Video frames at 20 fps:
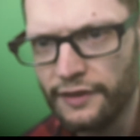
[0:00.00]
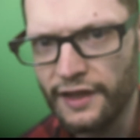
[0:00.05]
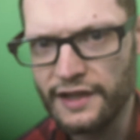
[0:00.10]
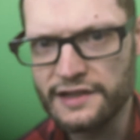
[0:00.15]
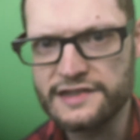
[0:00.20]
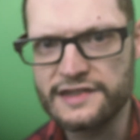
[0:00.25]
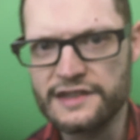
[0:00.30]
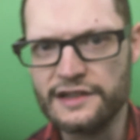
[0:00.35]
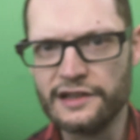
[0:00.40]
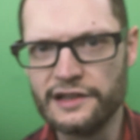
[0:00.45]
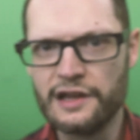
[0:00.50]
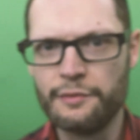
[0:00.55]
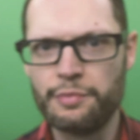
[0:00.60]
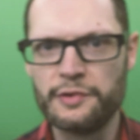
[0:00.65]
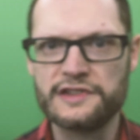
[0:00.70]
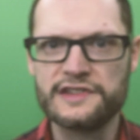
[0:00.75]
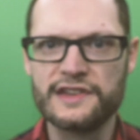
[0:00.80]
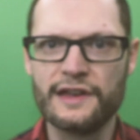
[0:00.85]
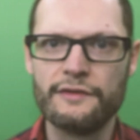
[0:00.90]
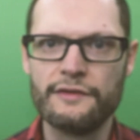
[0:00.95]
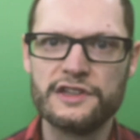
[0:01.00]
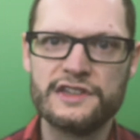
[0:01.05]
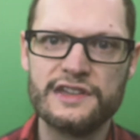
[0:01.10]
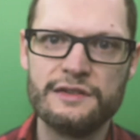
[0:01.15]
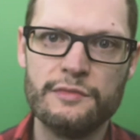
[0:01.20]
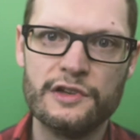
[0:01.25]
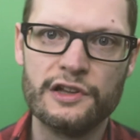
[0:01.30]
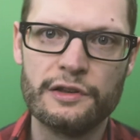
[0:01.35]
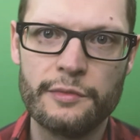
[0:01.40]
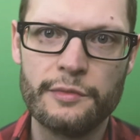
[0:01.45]
That's the Olympus
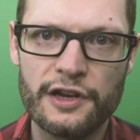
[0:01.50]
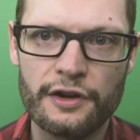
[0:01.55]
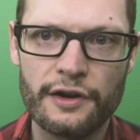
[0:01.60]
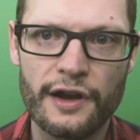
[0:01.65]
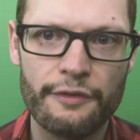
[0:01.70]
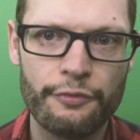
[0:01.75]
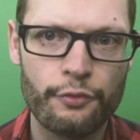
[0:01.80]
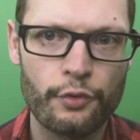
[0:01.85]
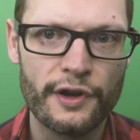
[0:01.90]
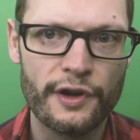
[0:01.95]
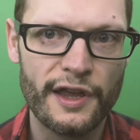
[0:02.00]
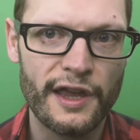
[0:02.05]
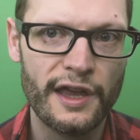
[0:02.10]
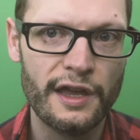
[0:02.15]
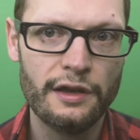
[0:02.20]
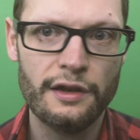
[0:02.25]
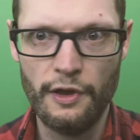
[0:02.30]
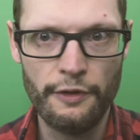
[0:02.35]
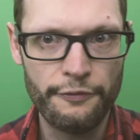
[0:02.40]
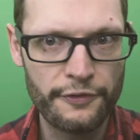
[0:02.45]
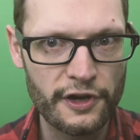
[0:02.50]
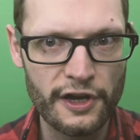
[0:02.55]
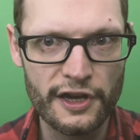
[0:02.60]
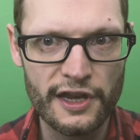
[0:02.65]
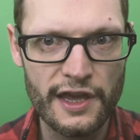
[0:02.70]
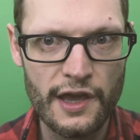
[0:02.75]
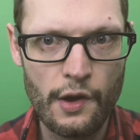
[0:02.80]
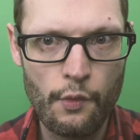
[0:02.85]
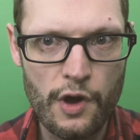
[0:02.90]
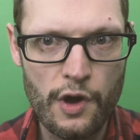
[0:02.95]
17mm f1.8. If you're
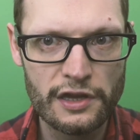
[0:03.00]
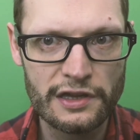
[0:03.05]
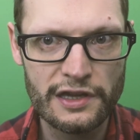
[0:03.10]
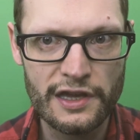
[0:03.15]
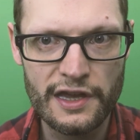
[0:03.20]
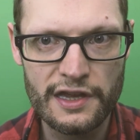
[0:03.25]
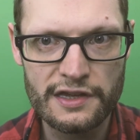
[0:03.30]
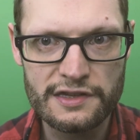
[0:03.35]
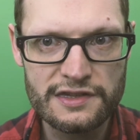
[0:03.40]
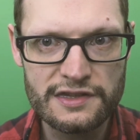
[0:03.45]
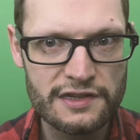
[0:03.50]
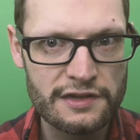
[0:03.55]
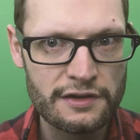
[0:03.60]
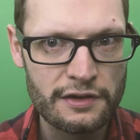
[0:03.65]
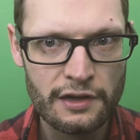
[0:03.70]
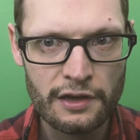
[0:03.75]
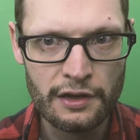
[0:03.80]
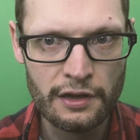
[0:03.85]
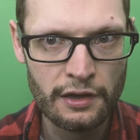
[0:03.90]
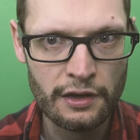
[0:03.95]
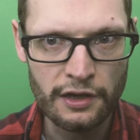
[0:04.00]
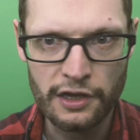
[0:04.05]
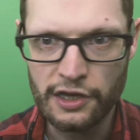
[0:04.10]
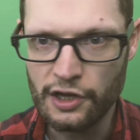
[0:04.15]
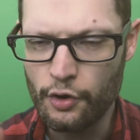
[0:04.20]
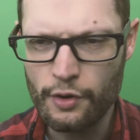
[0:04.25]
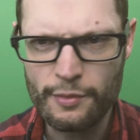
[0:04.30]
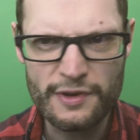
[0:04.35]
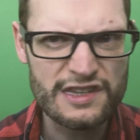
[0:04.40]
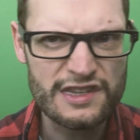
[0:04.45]
gonna get one lens, you
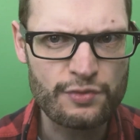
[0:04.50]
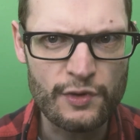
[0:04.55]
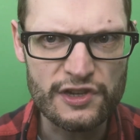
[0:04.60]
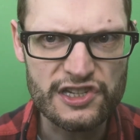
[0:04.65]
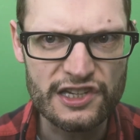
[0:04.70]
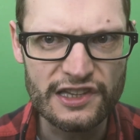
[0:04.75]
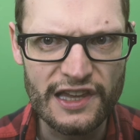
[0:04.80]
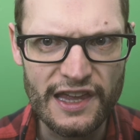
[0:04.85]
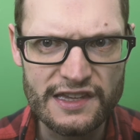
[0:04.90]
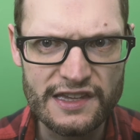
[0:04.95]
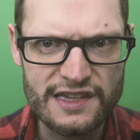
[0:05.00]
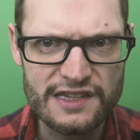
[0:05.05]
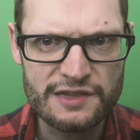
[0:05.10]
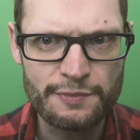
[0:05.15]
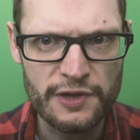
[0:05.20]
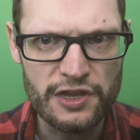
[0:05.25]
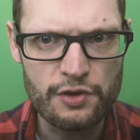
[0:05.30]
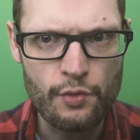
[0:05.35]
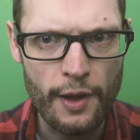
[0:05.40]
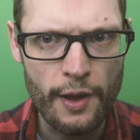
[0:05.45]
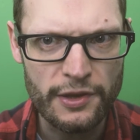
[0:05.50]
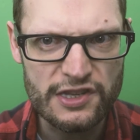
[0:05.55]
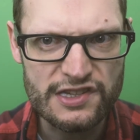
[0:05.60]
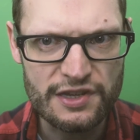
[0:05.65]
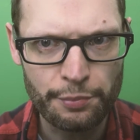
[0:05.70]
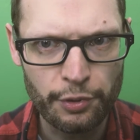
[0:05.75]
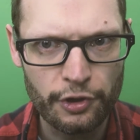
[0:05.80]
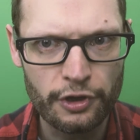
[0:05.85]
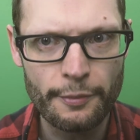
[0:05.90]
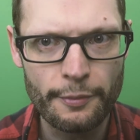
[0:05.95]
don't want to be switching lenses, but you want
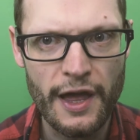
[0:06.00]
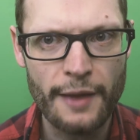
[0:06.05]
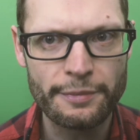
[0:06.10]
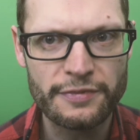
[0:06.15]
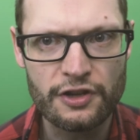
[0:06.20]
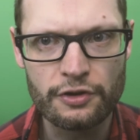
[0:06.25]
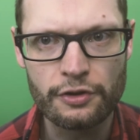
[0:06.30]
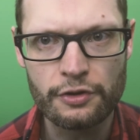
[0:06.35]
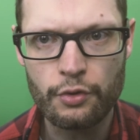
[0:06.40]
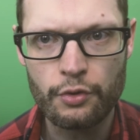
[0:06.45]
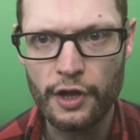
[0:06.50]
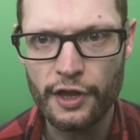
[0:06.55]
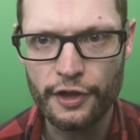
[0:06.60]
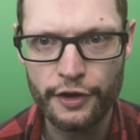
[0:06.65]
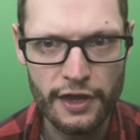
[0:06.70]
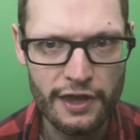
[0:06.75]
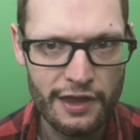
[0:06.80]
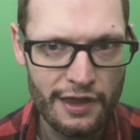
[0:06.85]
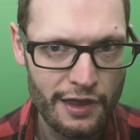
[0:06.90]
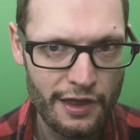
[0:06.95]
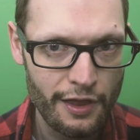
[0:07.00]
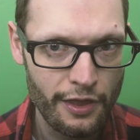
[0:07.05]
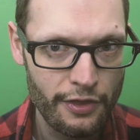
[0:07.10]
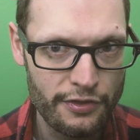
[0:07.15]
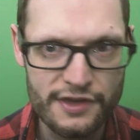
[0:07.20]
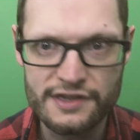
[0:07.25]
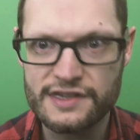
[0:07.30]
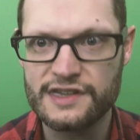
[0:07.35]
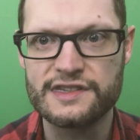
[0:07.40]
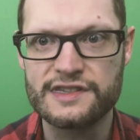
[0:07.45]
superb optical quality,
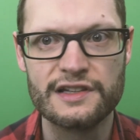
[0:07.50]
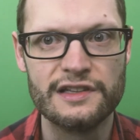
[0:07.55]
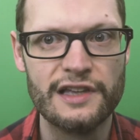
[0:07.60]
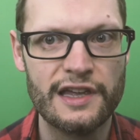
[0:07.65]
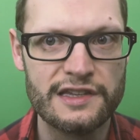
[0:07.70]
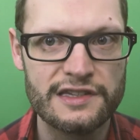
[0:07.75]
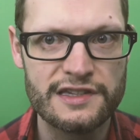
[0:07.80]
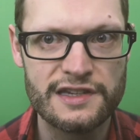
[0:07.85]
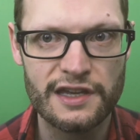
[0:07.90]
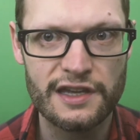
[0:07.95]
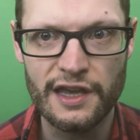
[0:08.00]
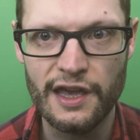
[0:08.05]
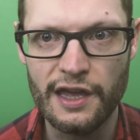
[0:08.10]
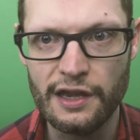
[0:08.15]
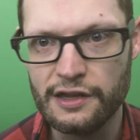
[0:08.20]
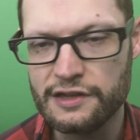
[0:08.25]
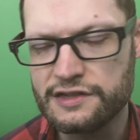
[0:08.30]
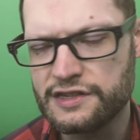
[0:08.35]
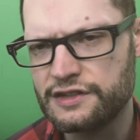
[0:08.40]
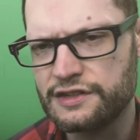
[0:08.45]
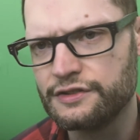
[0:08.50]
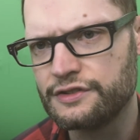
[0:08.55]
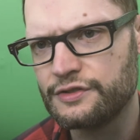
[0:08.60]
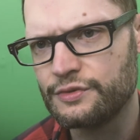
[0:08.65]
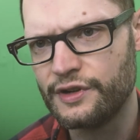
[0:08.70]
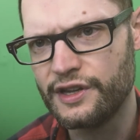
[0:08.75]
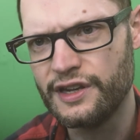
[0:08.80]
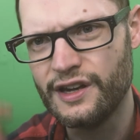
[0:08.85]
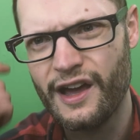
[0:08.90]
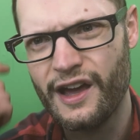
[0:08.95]
this is the lens to get. It's
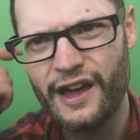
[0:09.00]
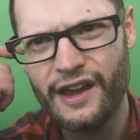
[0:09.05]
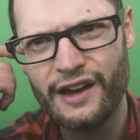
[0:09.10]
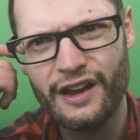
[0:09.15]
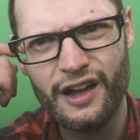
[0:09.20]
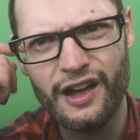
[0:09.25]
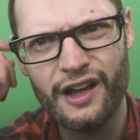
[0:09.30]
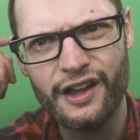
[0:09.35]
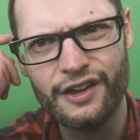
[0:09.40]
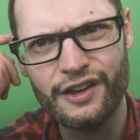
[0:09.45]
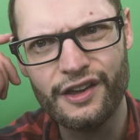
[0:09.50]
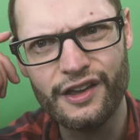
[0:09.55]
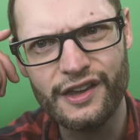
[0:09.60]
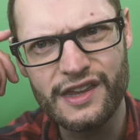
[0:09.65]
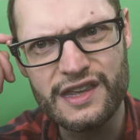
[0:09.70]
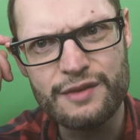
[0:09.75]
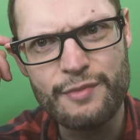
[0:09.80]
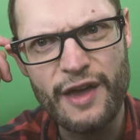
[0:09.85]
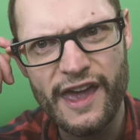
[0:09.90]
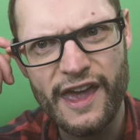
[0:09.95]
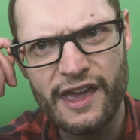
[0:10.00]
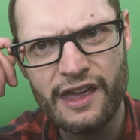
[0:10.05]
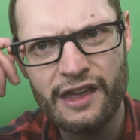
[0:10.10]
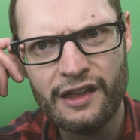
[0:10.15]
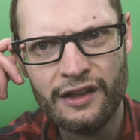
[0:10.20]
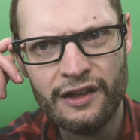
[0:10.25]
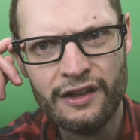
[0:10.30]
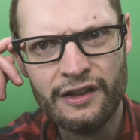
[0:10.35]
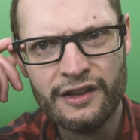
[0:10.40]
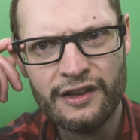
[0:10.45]
$229 on eBay.
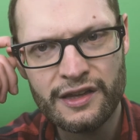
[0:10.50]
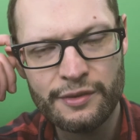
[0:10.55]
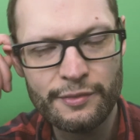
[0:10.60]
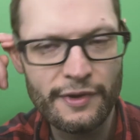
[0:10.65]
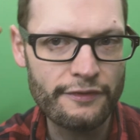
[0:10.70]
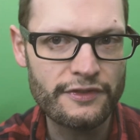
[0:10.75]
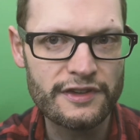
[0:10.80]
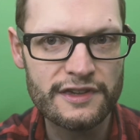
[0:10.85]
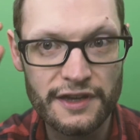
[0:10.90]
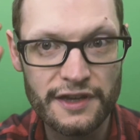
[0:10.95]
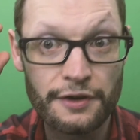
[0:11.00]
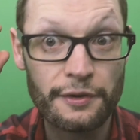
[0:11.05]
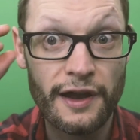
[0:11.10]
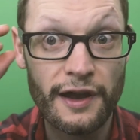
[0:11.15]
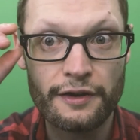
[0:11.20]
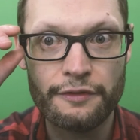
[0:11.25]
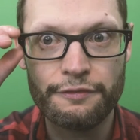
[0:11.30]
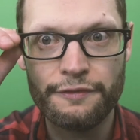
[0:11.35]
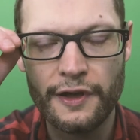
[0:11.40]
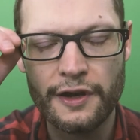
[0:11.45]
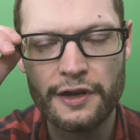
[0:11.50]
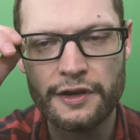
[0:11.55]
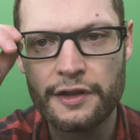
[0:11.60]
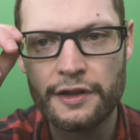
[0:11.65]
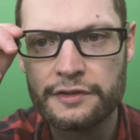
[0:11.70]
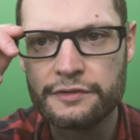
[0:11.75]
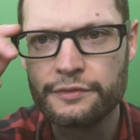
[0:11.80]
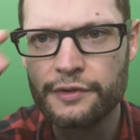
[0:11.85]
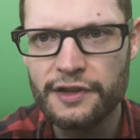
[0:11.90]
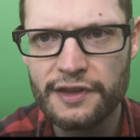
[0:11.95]
You might have to dig around to find
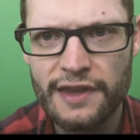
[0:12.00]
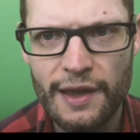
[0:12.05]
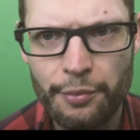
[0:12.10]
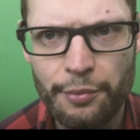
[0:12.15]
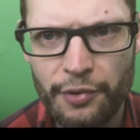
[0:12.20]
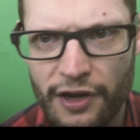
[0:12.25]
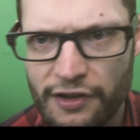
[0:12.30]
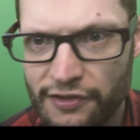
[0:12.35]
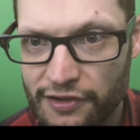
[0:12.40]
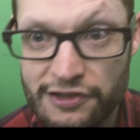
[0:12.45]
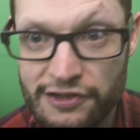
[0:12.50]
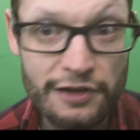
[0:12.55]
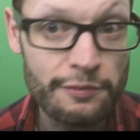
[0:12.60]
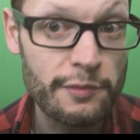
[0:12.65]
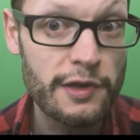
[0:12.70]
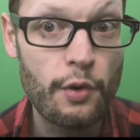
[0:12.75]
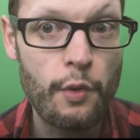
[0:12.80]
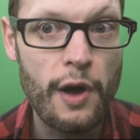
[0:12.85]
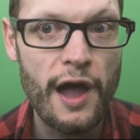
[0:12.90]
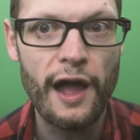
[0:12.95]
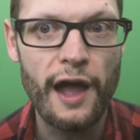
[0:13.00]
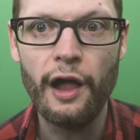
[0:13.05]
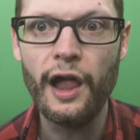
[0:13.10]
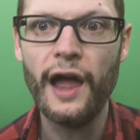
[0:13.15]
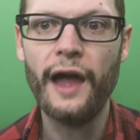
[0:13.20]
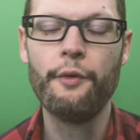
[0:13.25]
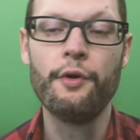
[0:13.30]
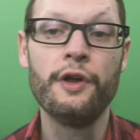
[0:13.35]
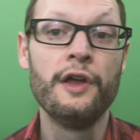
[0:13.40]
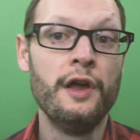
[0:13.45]
another one at that price. It took me a
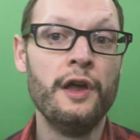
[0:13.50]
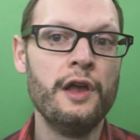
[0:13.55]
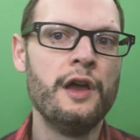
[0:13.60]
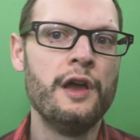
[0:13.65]
while.